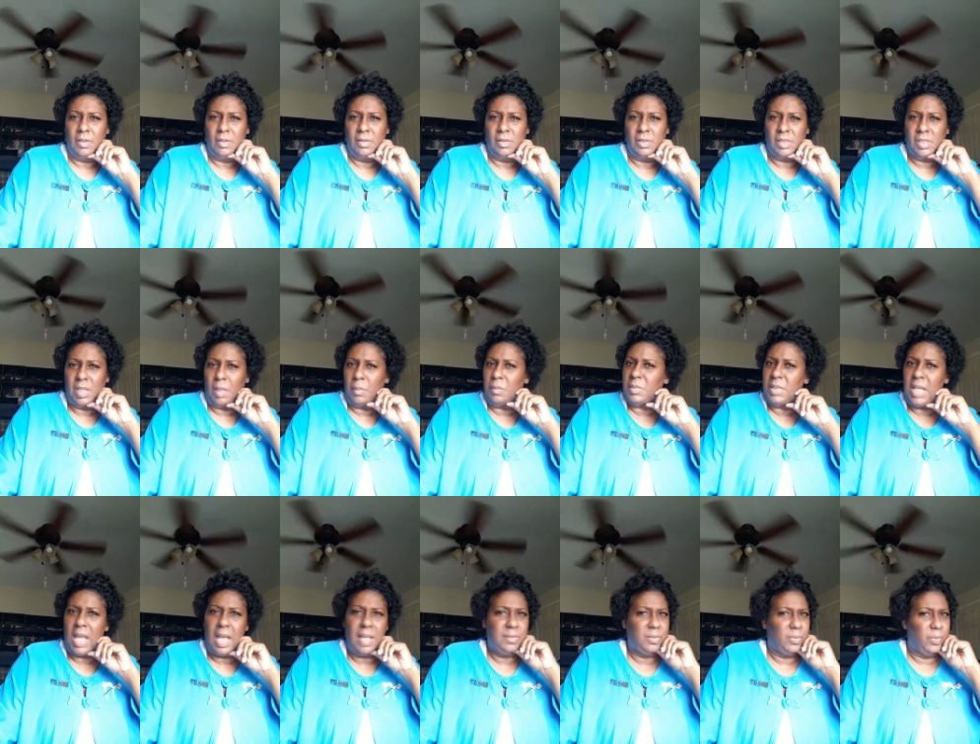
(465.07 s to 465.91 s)

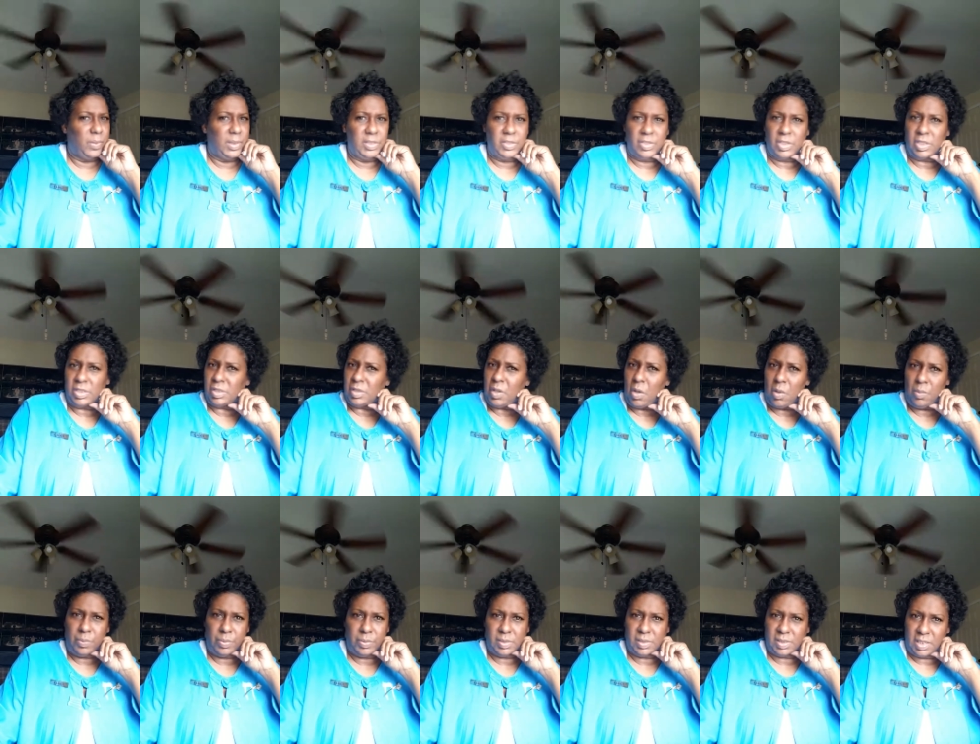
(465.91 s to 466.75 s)
Sometimes we just
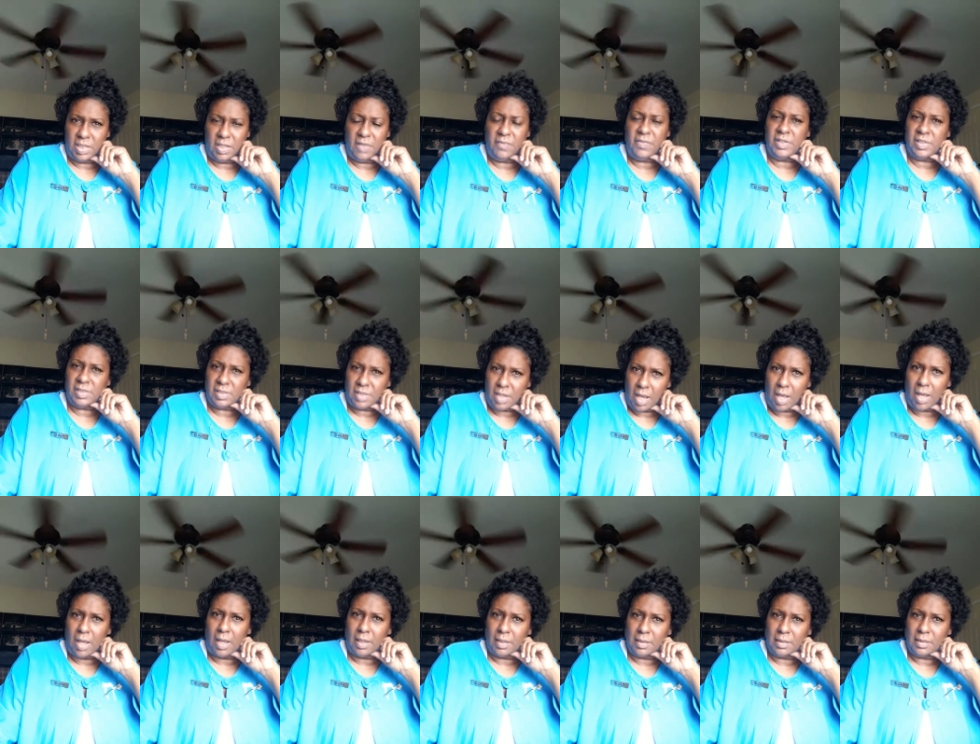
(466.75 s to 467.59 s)
don't perceive as God,
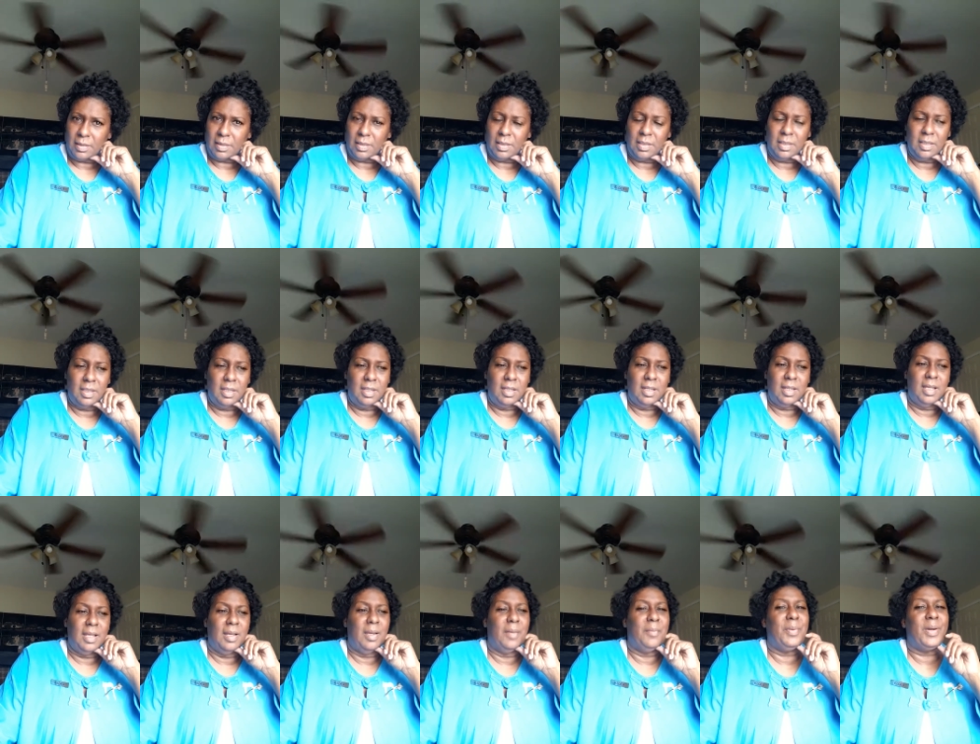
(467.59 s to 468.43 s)

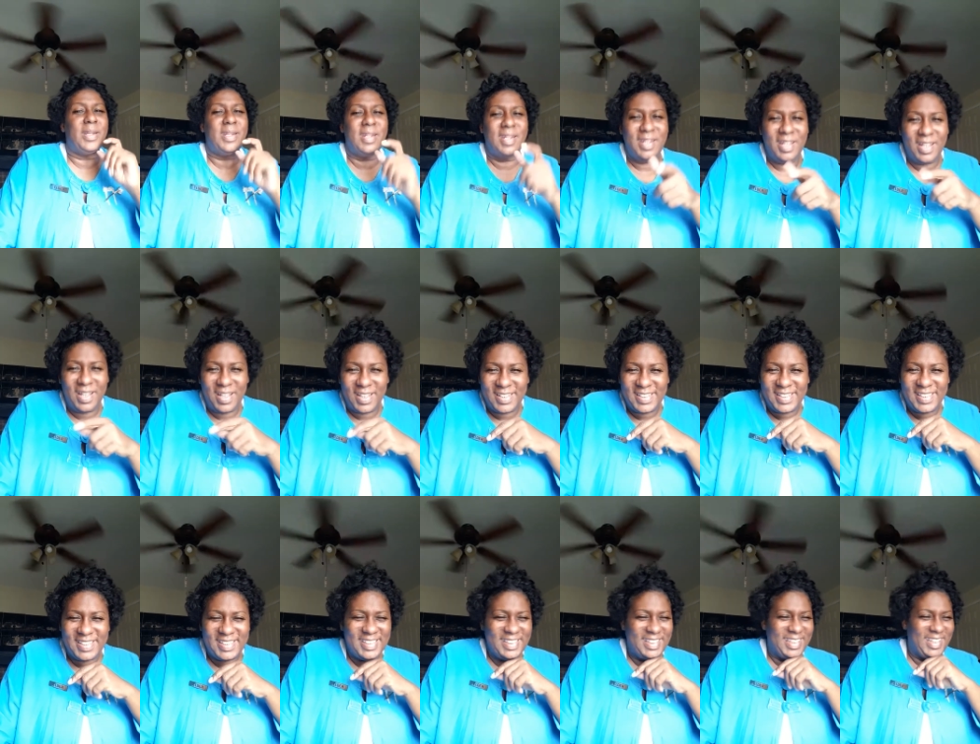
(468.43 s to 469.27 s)
but it
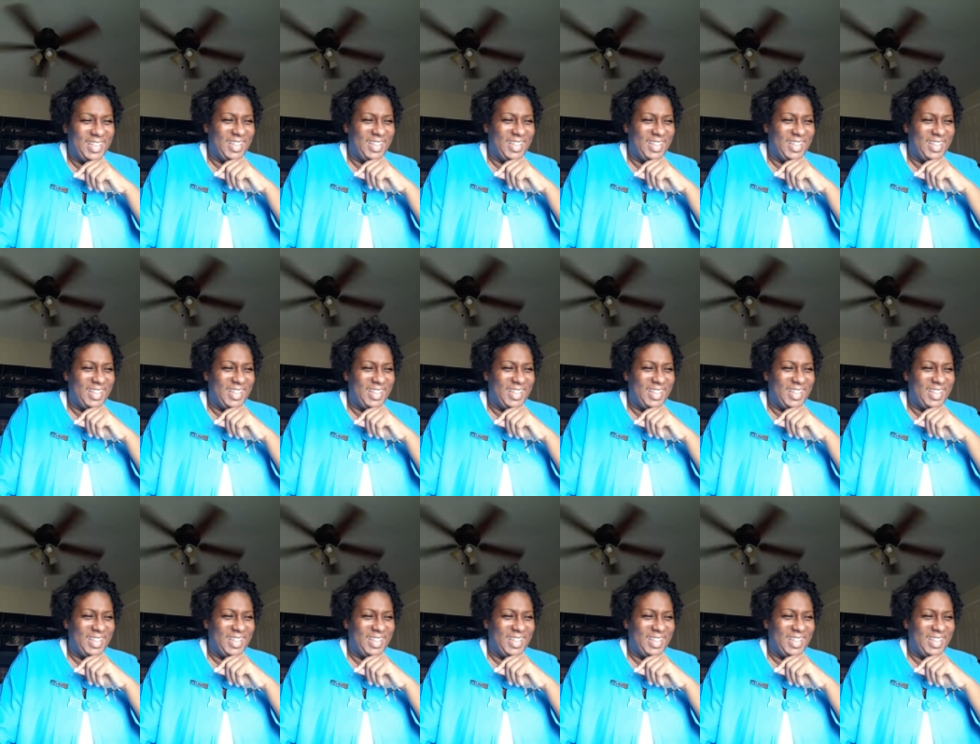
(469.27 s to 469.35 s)
is.